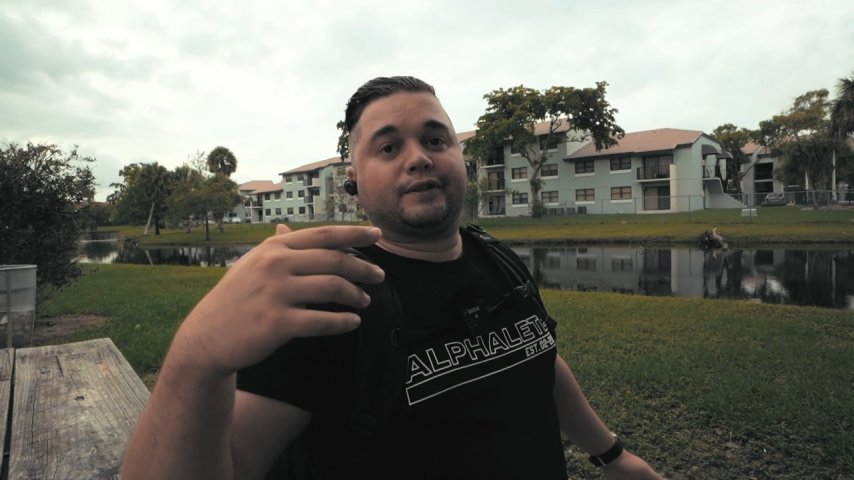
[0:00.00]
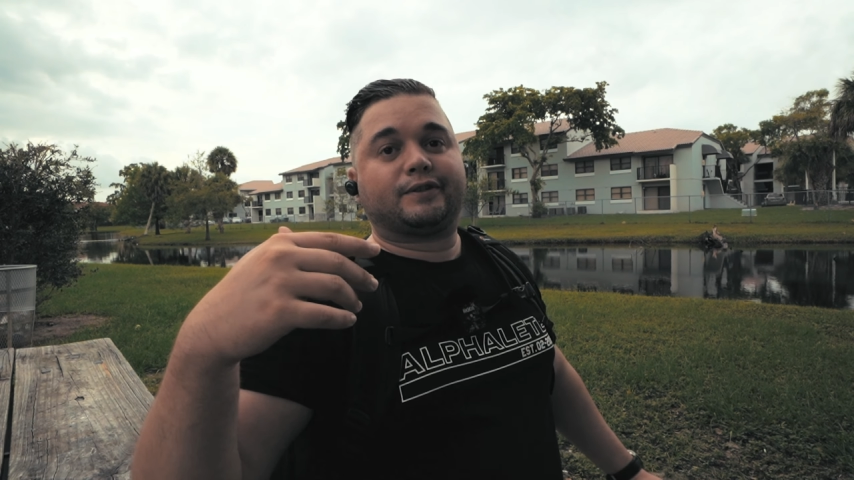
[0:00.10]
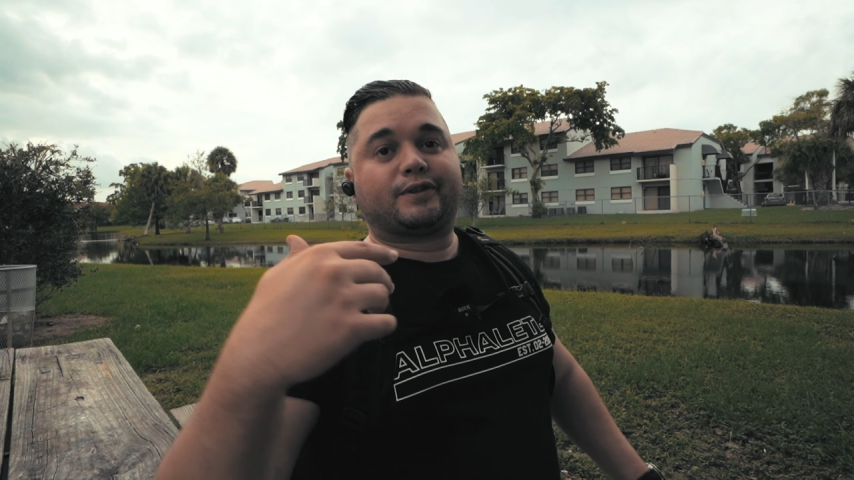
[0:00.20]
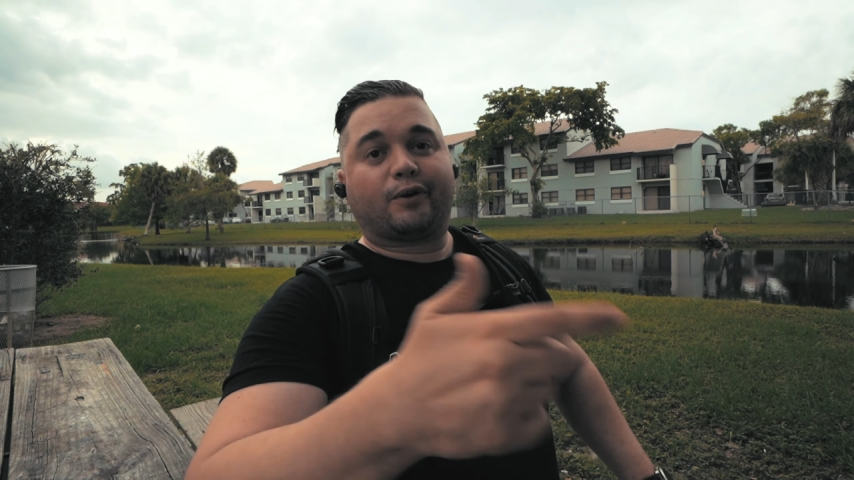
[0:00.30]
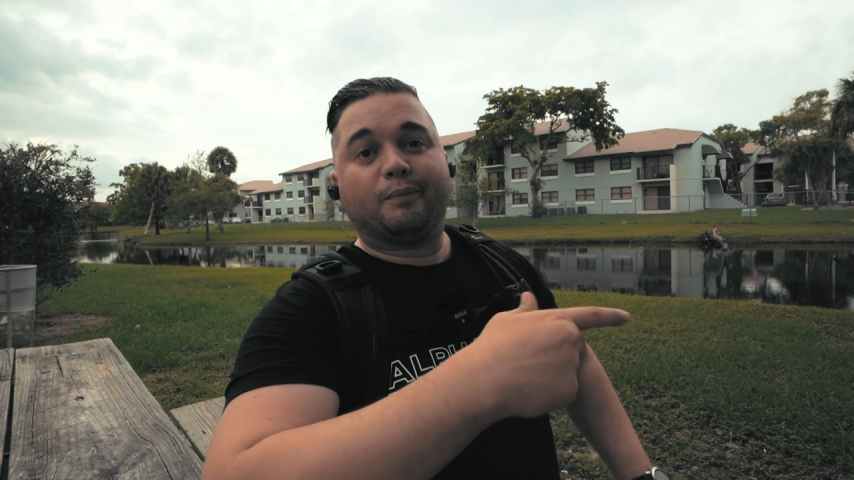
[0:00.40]

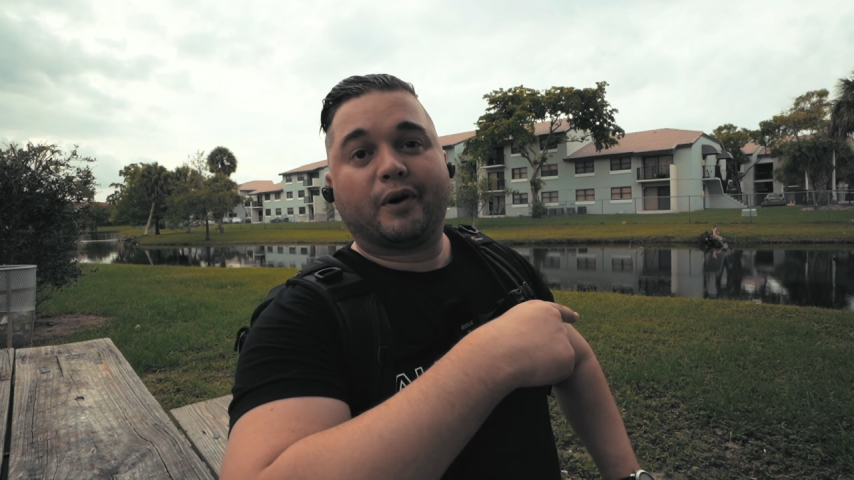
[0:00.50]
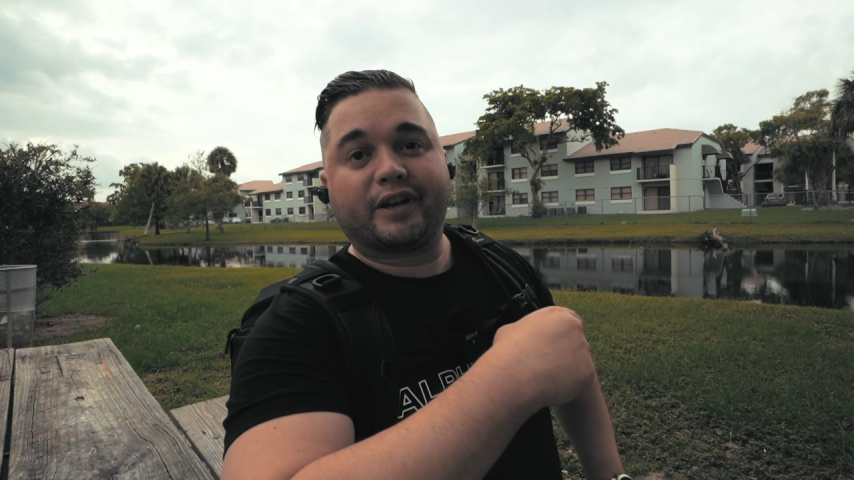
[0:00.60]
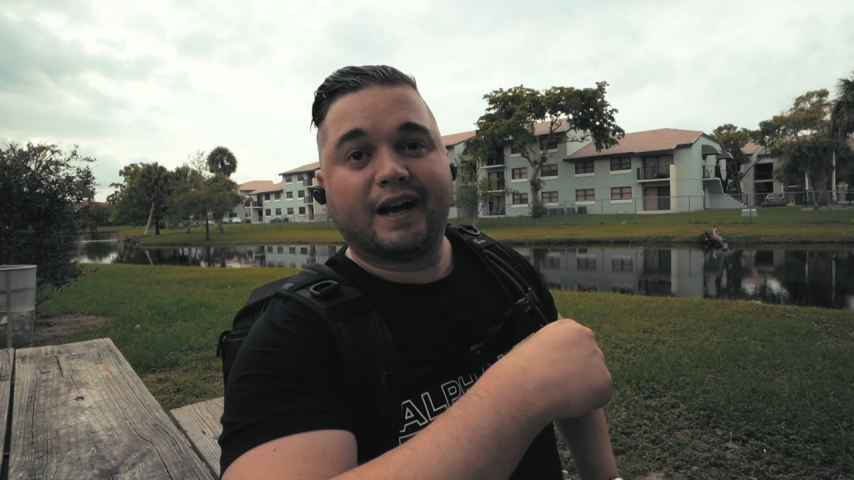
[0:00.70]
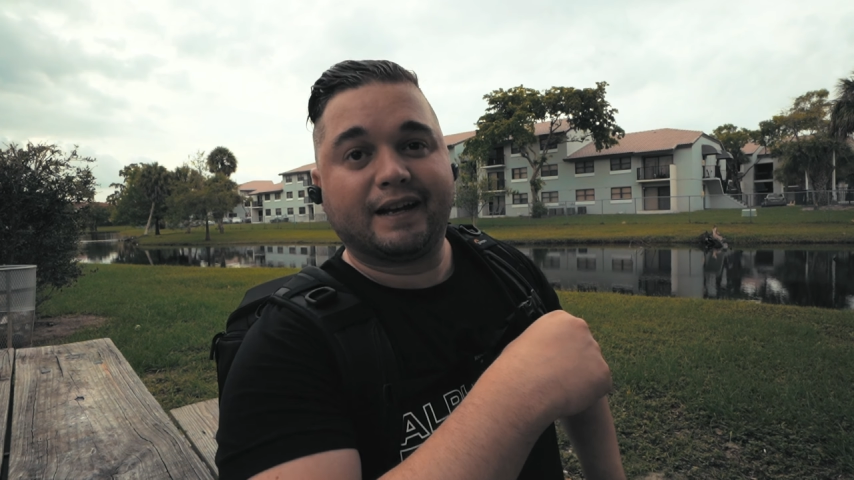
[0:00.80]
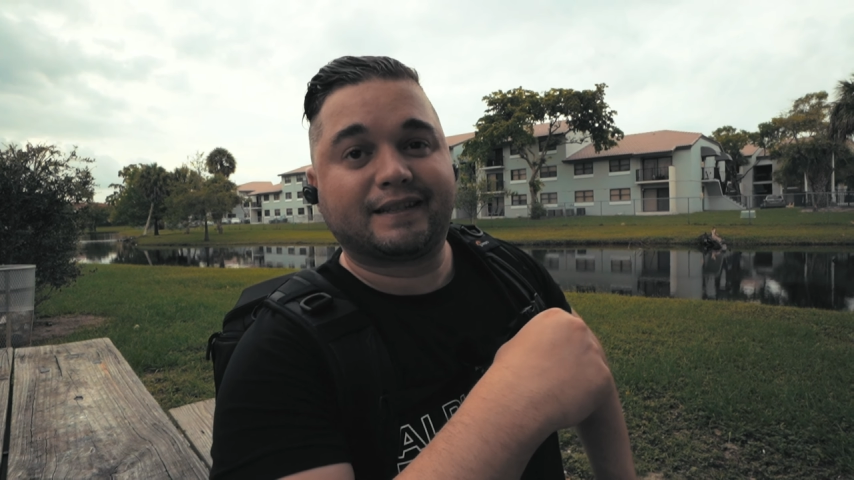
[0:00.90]
So good
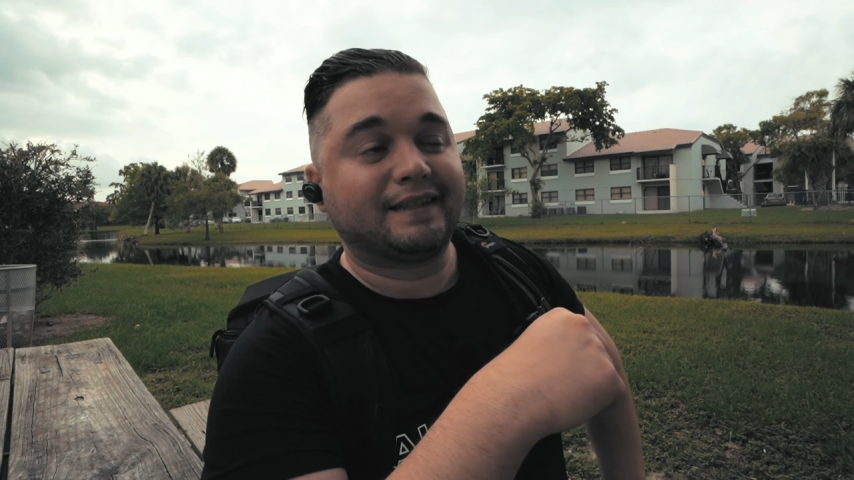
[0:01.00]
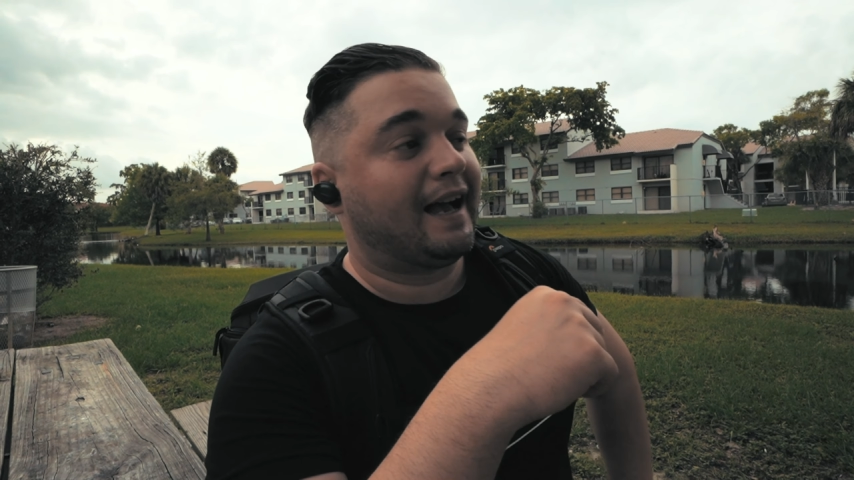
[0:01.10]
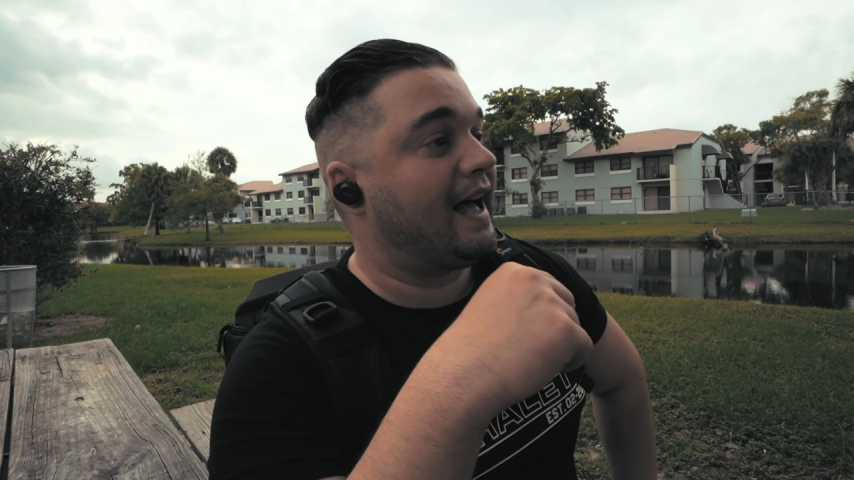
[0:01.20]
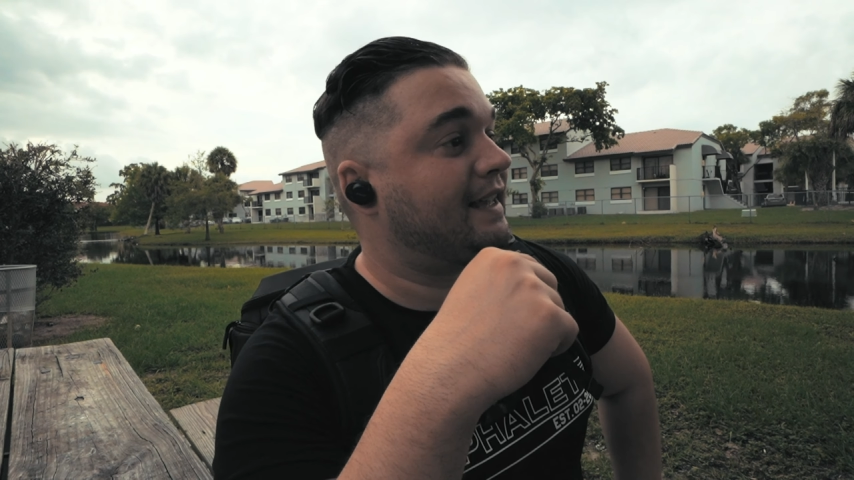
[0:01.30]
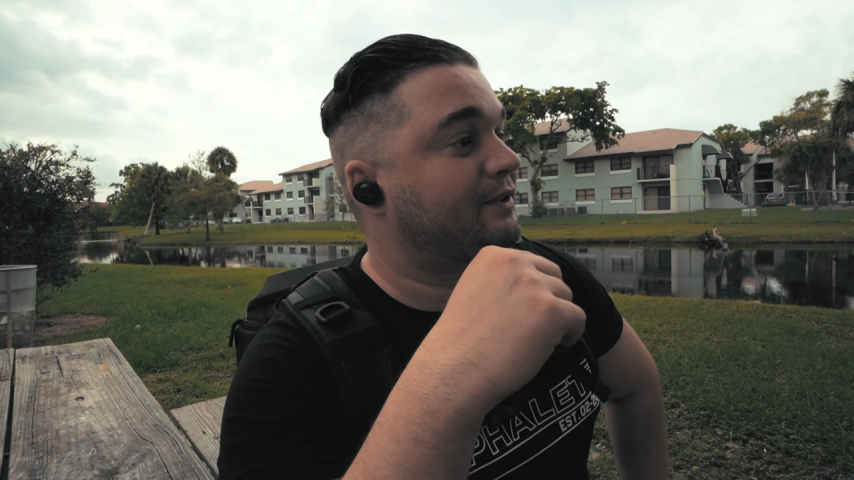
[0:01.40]
morning, guys,
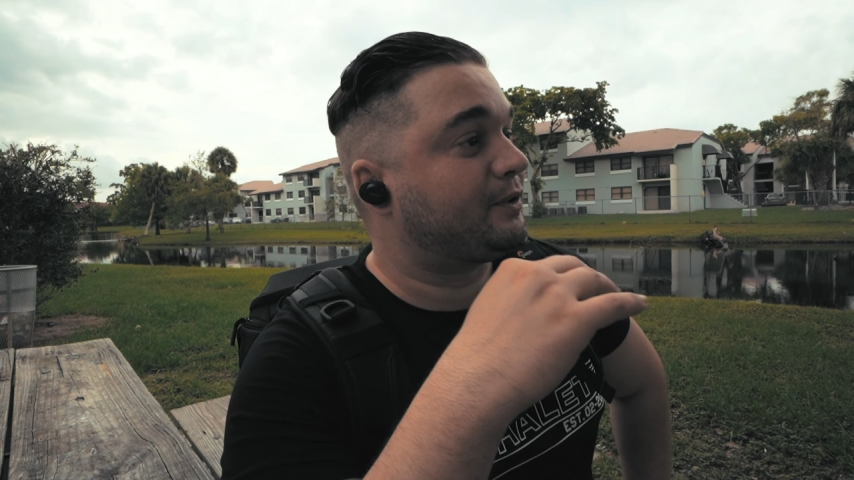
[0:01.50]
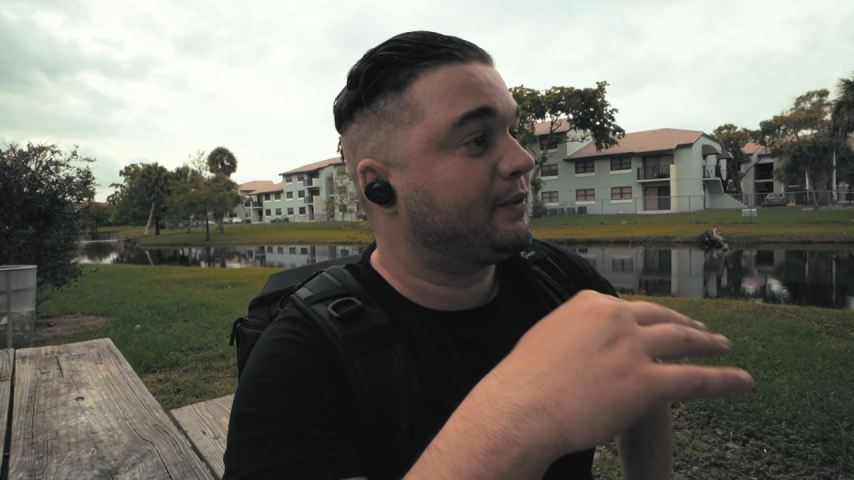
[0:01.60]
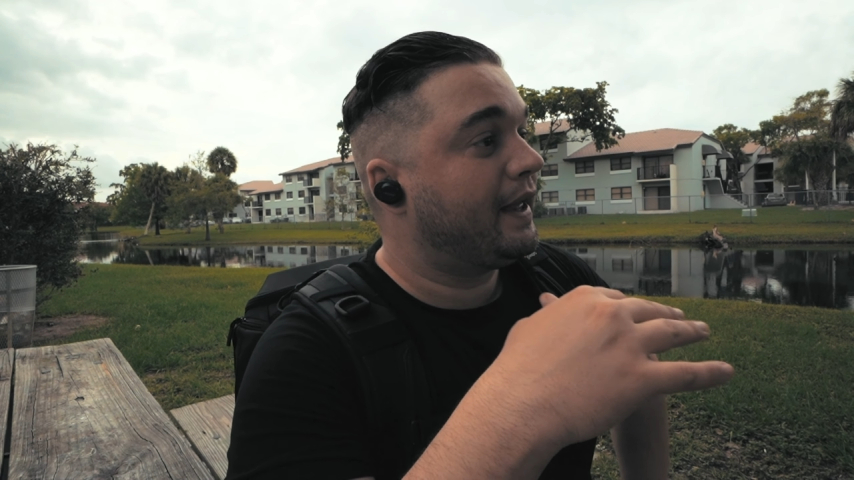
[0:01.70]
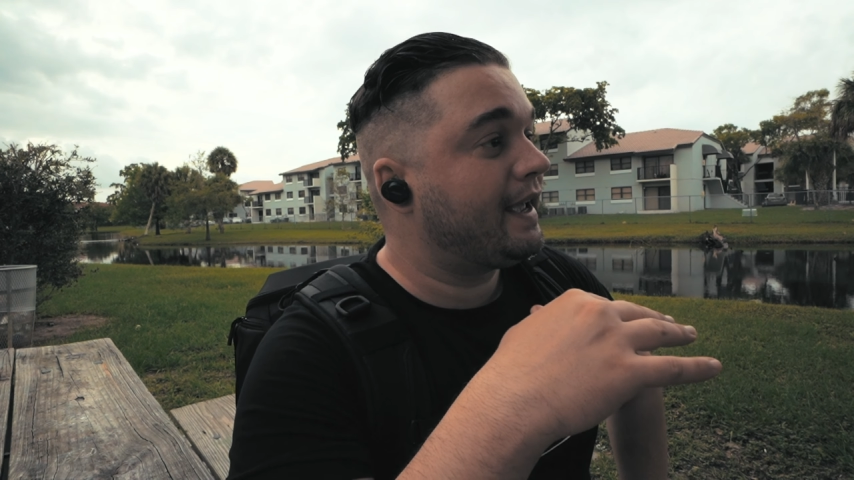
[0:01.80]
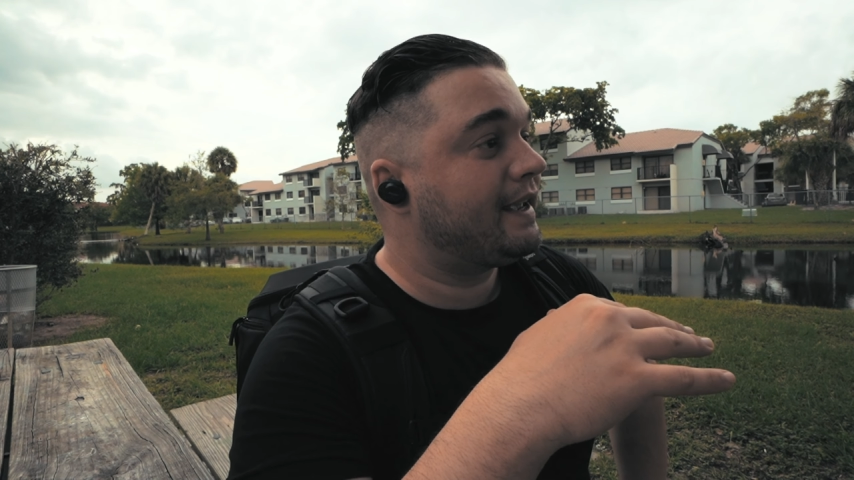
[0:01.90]
and
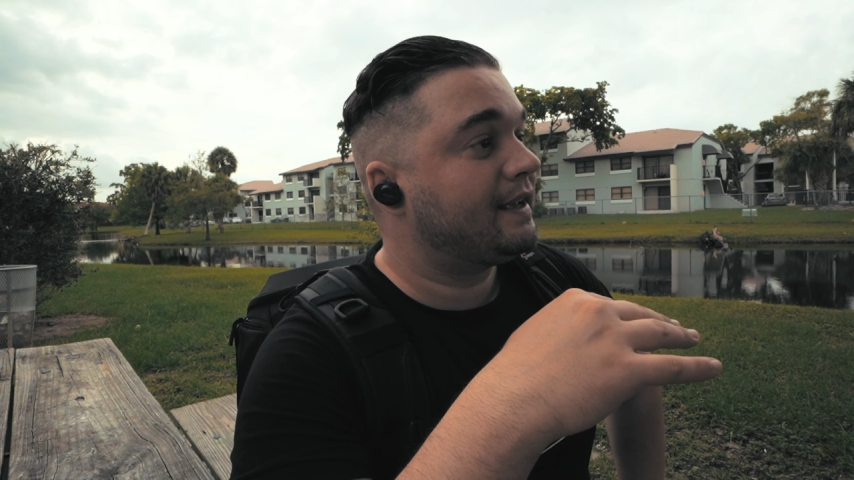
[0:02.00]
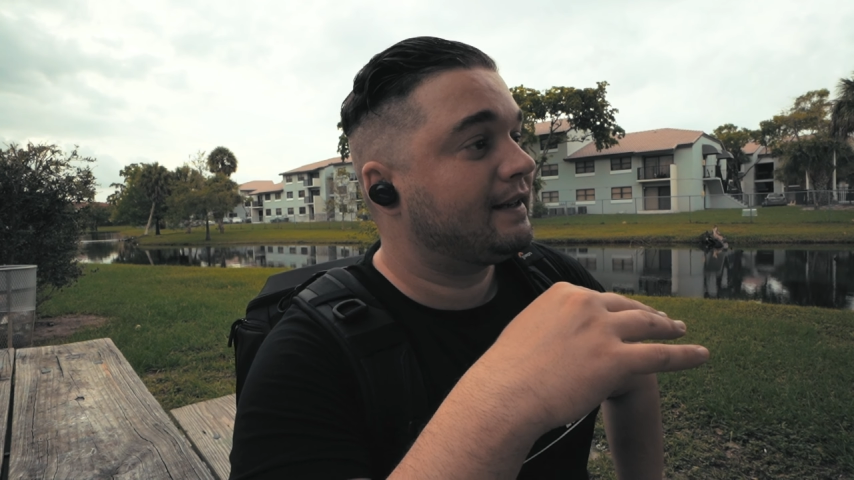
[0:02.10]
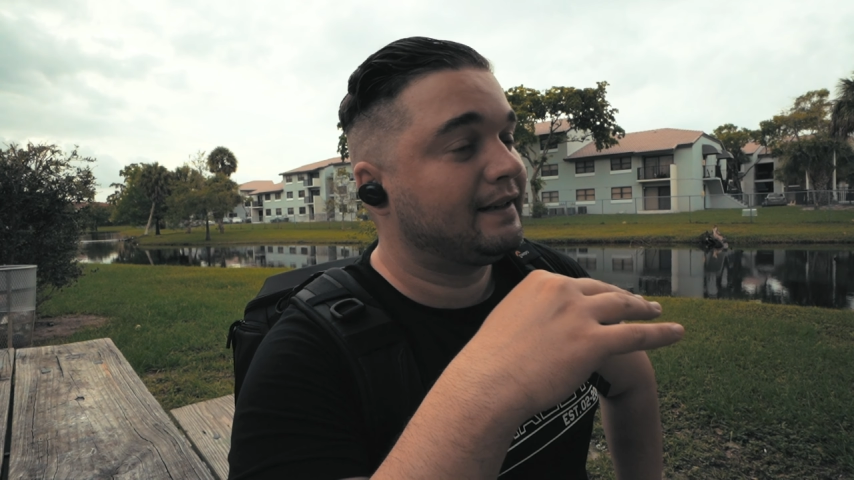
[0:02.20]
today